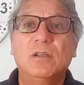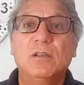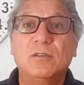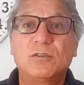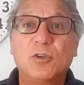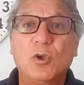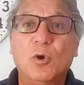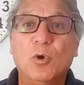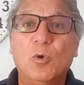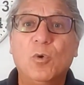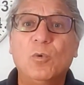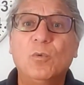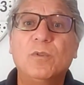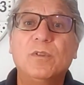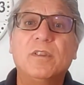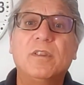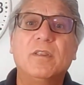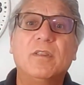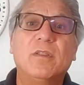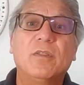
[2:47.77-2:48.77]
So
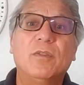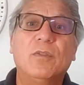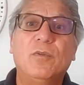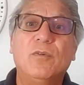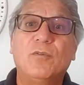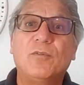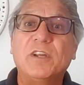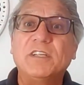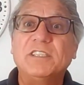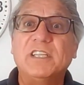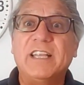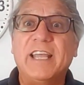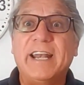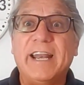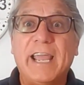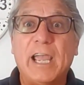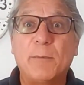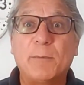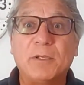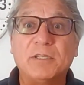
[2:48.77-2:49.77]
the reason
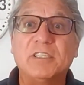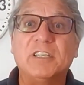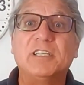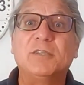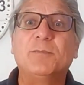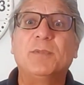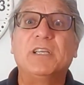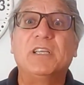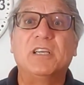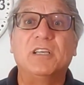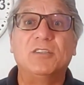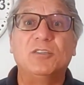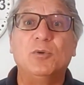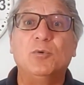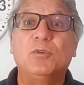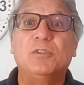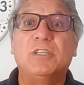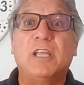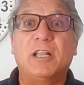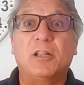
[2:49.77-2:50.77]
that happens is because
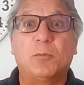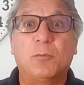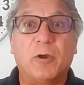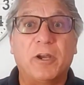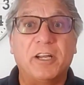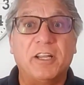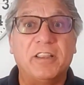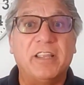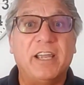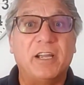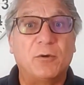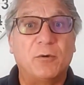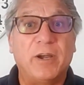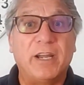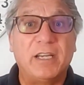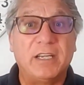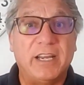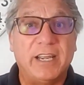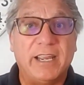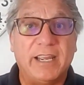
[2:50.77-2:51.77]
you celebrated that
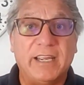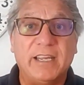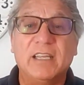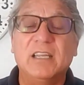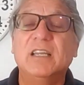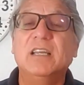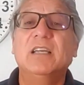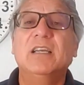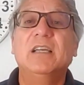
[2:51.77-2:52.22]
great day,